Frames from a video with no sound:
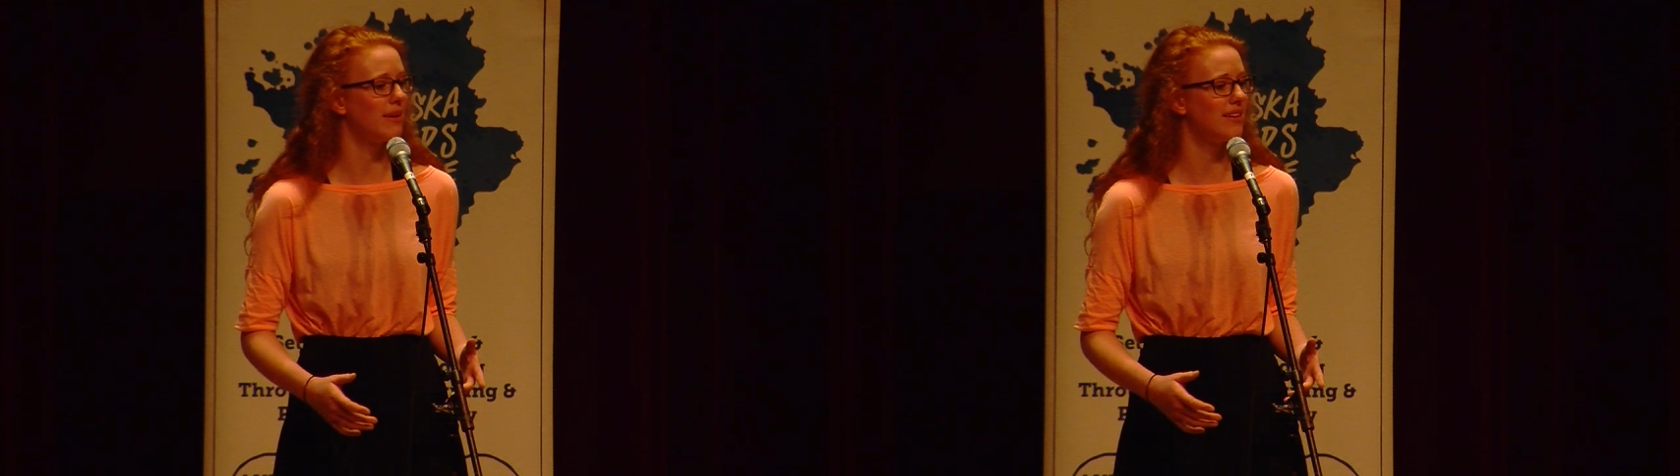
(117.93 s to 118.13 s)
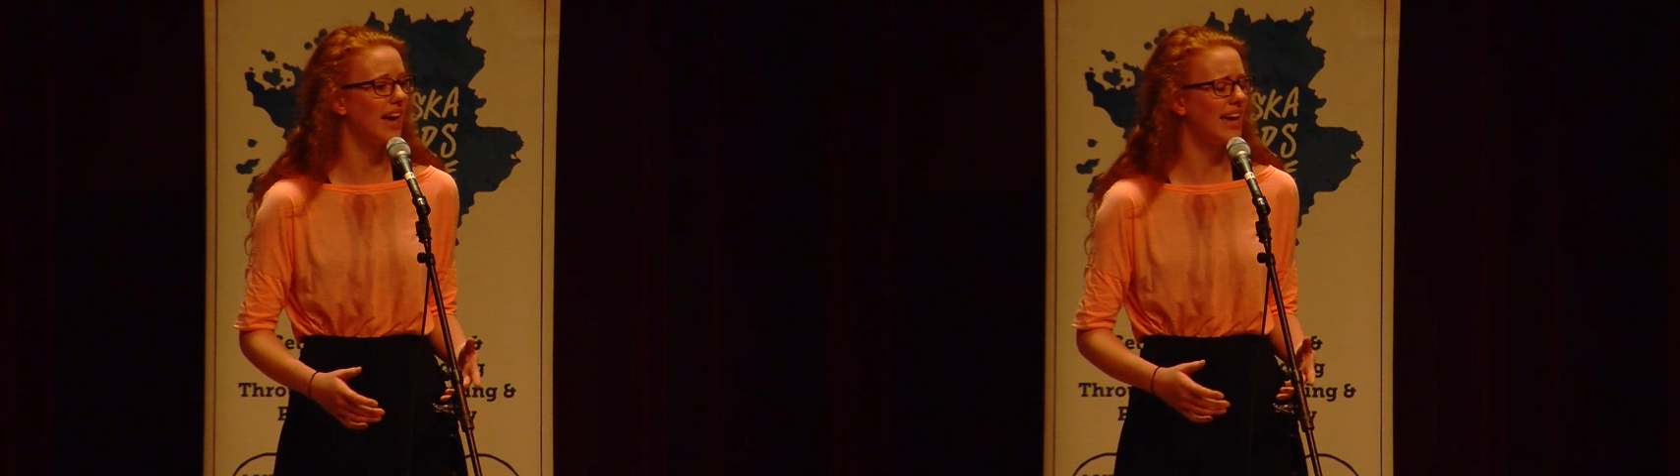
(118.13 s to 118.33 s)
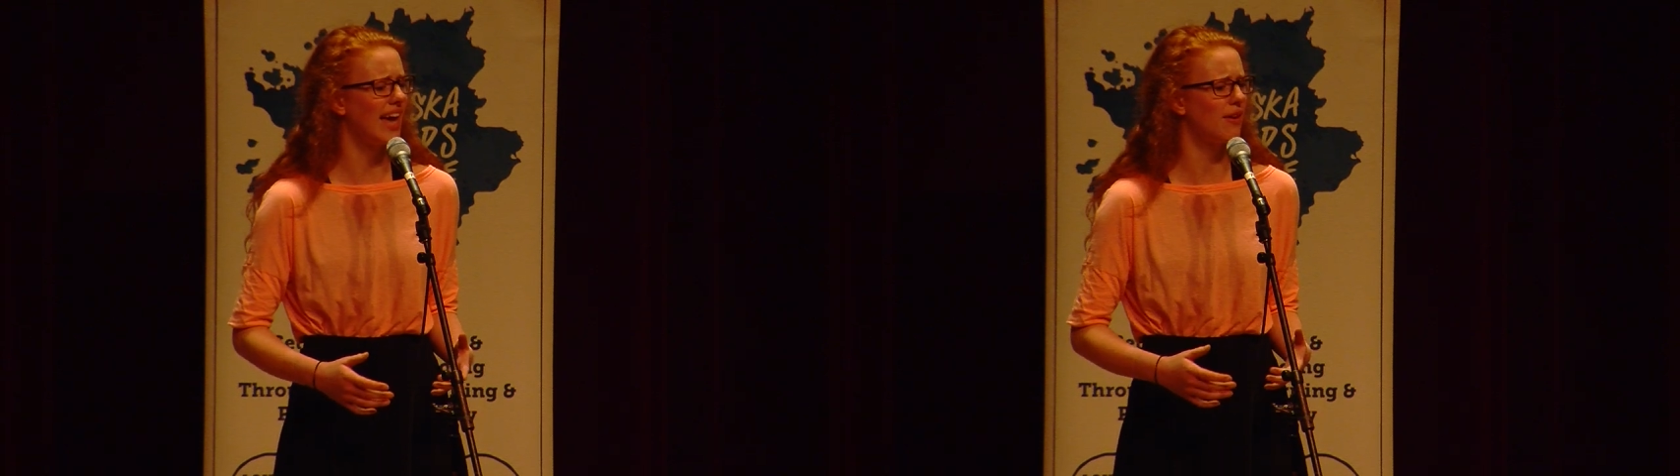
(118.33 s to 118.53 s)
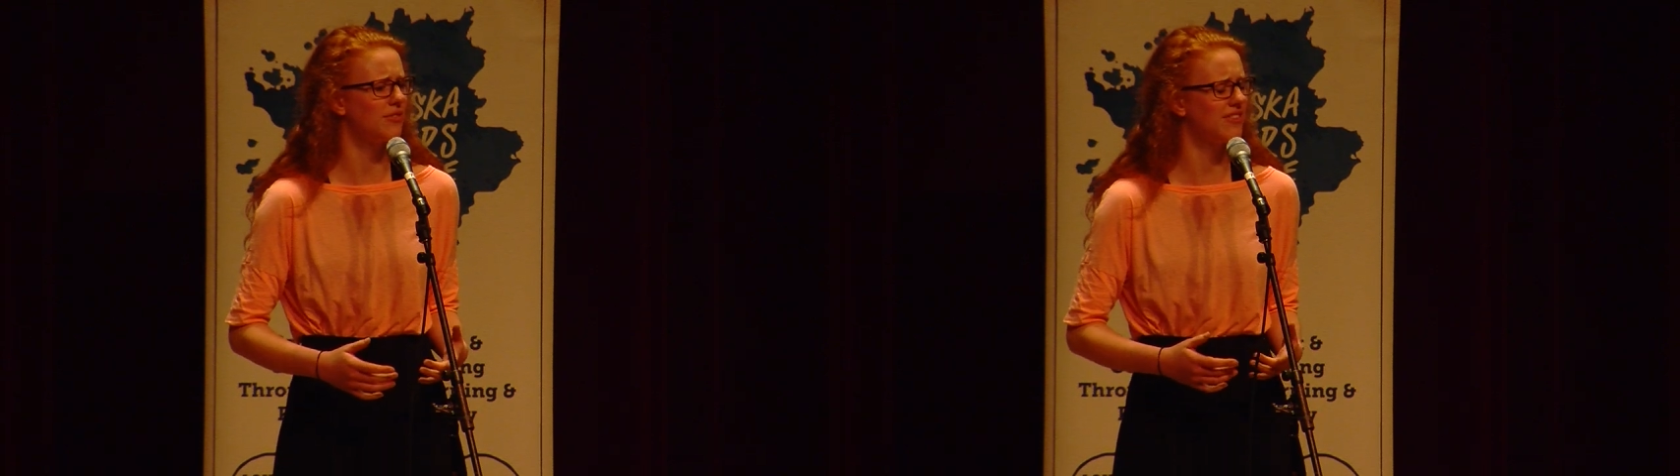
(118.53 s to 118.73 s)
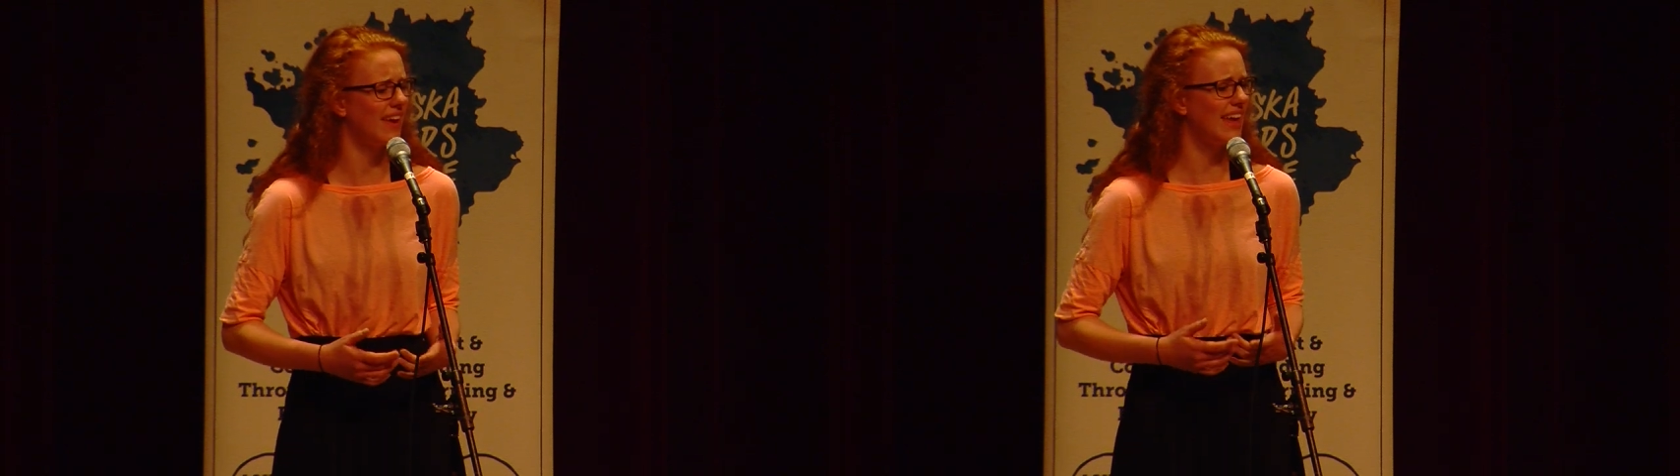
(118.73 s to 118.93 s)
but I
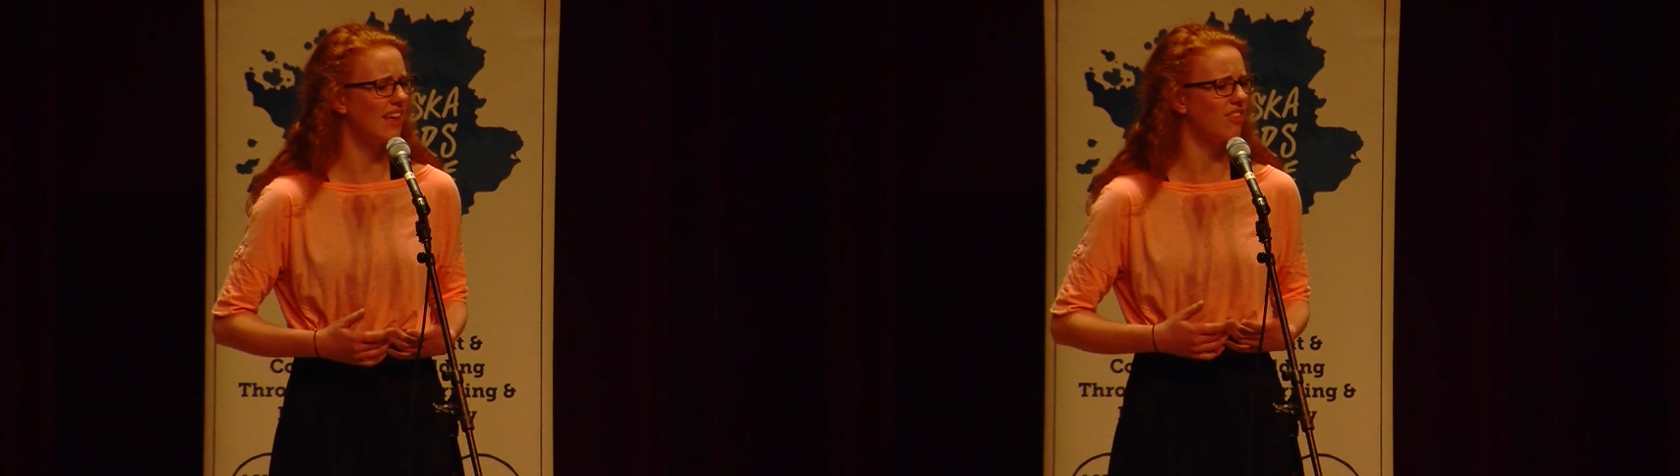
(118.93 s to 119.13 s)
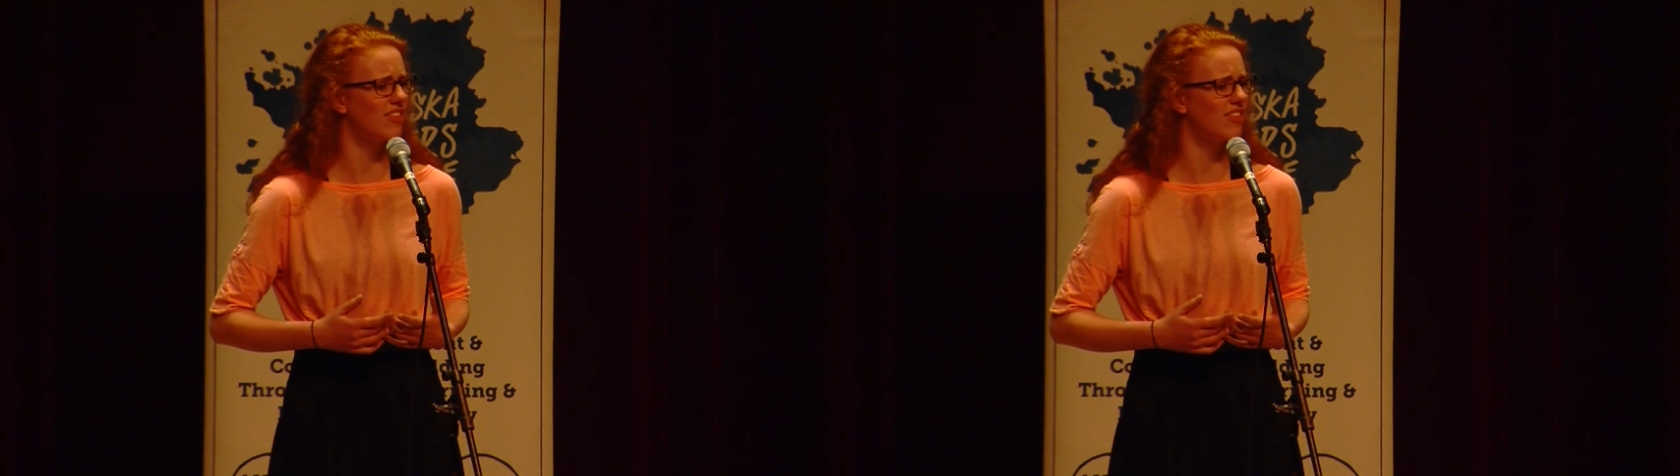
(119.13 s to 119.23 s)
have taken